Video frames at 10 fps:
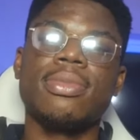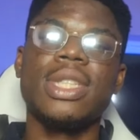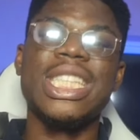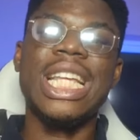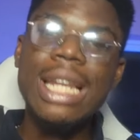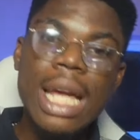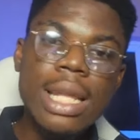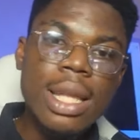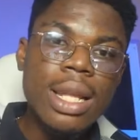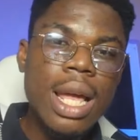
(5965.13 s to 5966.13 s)
They
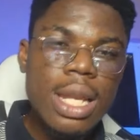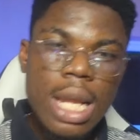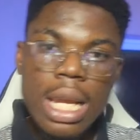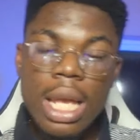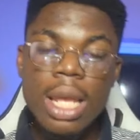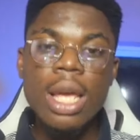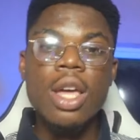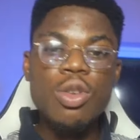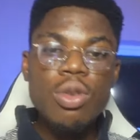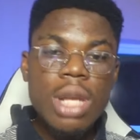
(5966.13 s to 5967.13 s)
learn.
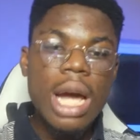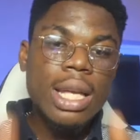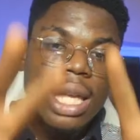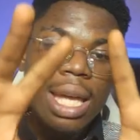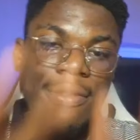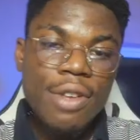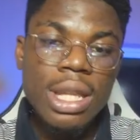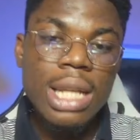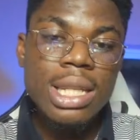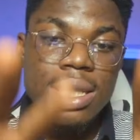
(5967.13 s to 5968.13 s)
You now, Kevin,
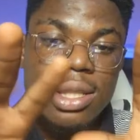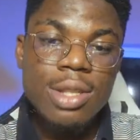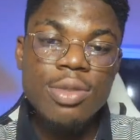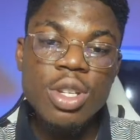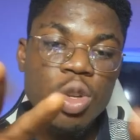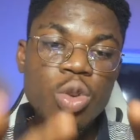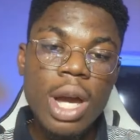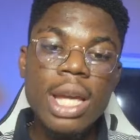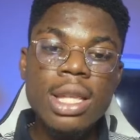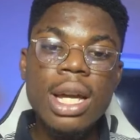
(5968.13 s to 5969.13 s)
now this situation you are
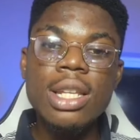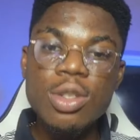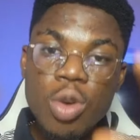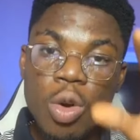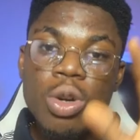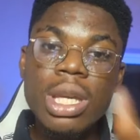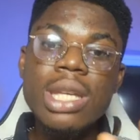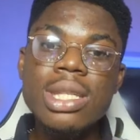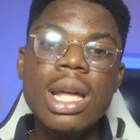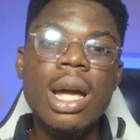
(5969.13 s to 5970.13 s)
in now, your own
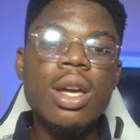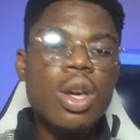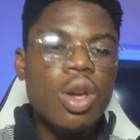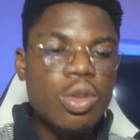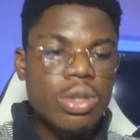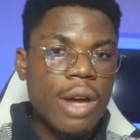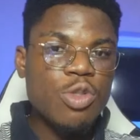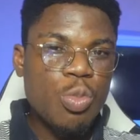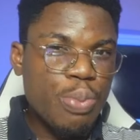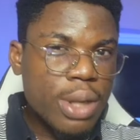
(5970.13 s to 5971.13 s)
case now, you just have to
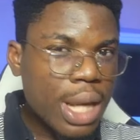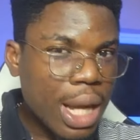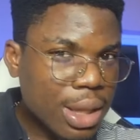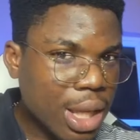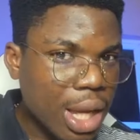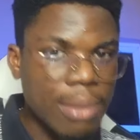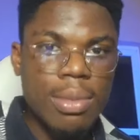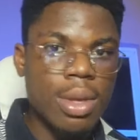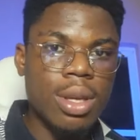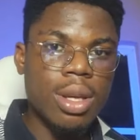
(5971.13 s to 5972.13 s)
bring out time.
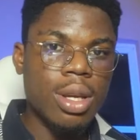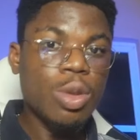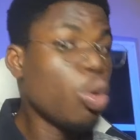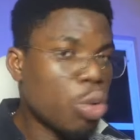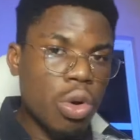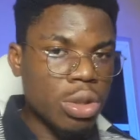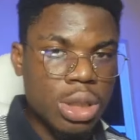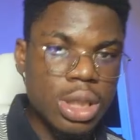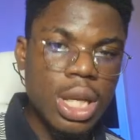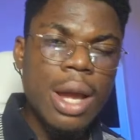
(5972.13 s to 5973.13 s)
No
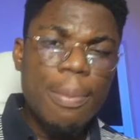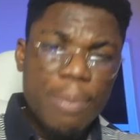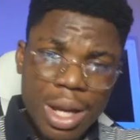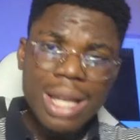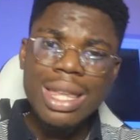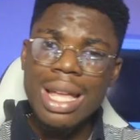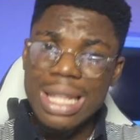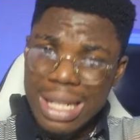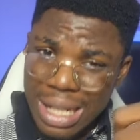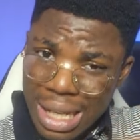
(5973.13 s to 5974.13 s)
rush. Bring out time,
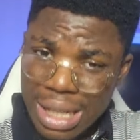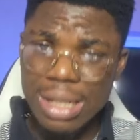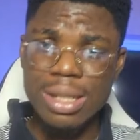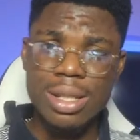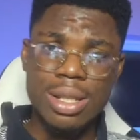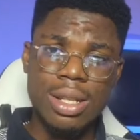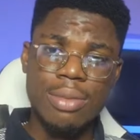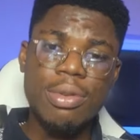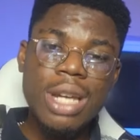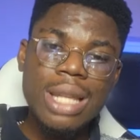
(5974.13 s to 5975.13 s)
they learn.
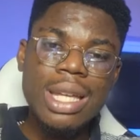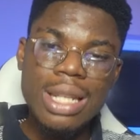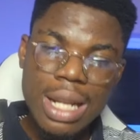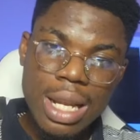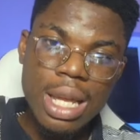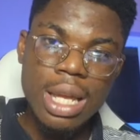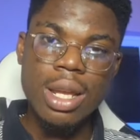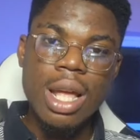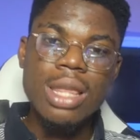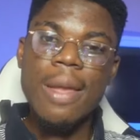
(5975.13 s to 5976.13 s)

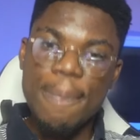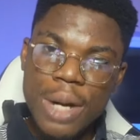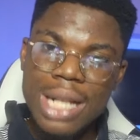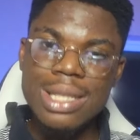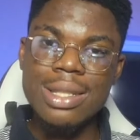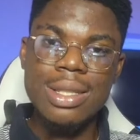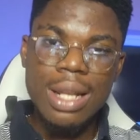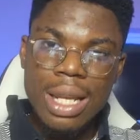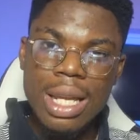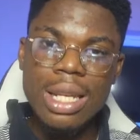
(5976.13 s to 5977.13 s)
They practice, they
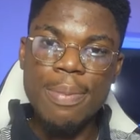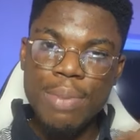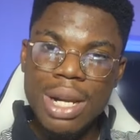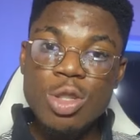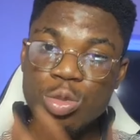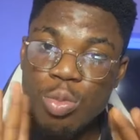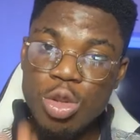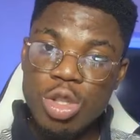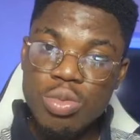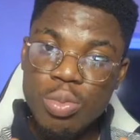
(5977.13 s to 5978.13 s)
learn. They practice
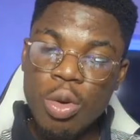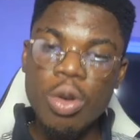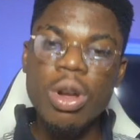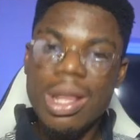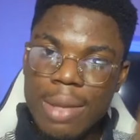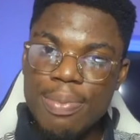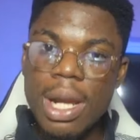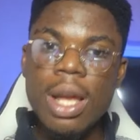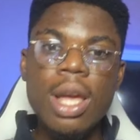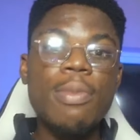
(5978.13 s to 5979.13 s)
small.
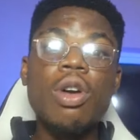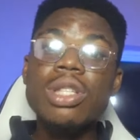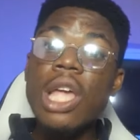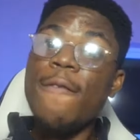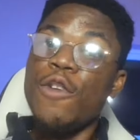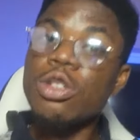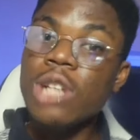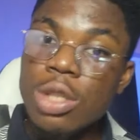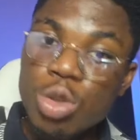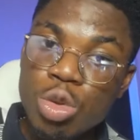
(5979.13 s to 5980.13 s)
Because if you
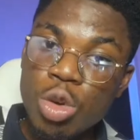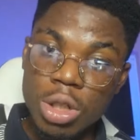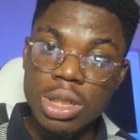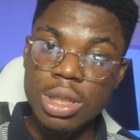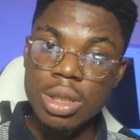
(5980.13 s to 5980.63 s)
try to rush,